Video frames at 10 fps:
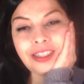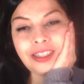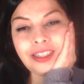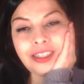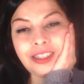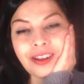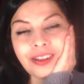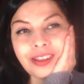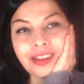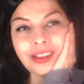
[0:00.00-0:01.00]
I know
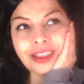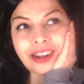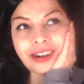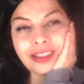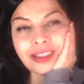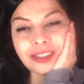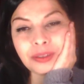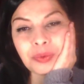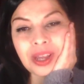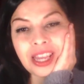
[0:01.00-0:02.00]
that they're this
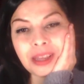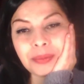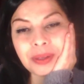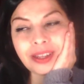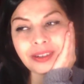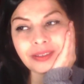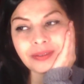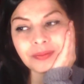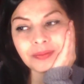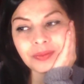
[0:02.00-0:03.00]
way, but
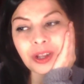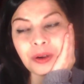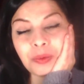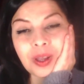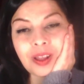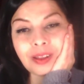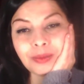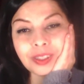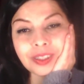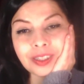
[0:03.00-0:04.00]
oh well, I'm
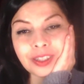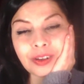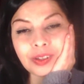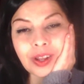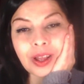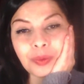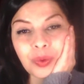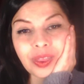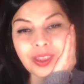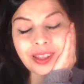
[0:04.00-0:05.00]
just going to go along
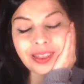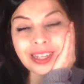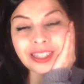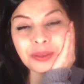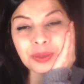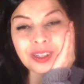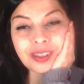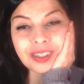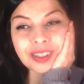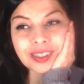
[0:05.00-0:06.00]
with it. That's what it
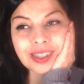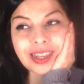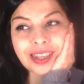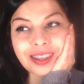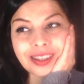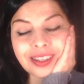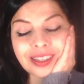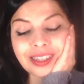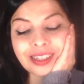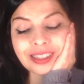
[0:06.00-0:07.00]
looks like.
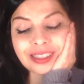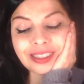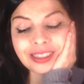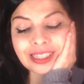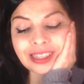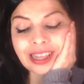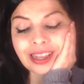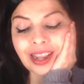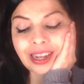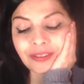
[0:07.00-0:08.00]
It looks like that
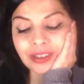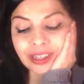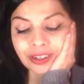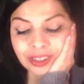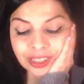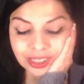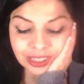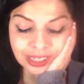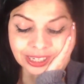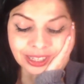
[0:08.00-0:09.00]
kind of energy,
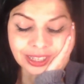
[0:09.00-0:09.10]
like